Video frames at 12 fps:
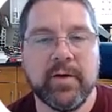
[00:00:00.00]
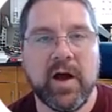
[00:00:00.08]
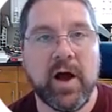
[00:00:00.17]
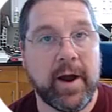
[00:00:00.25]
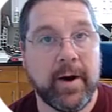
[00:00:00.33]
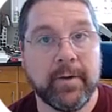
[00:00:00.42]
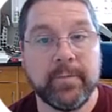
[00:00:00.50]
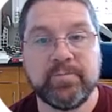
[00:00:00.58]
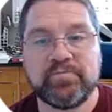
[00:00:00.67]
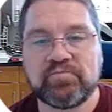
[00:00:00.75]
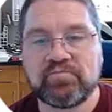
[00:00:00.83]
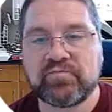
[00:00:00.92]
iron,
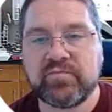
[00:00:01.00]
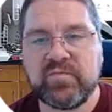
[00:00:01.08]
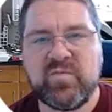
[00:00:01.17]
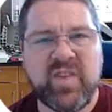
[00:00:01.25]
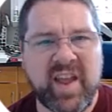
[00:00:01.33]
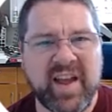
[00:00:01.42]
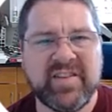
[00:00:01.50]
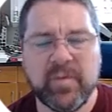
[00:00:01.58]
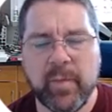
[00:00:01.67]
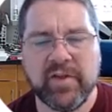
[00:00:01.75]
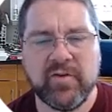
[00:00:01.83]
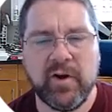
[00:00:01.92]
and
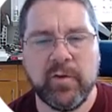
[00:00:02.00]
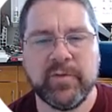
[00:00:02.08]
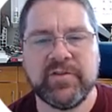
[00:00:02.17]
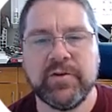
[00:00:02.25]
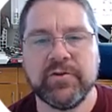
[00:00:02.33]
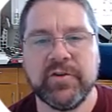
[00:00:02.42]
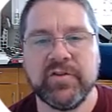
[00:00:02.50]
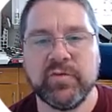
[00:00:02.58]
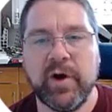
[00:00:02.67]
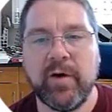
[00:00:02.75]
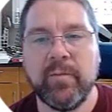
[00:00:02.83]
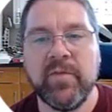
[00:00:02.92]
some other elements usually as
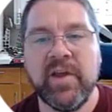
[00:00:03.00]
well.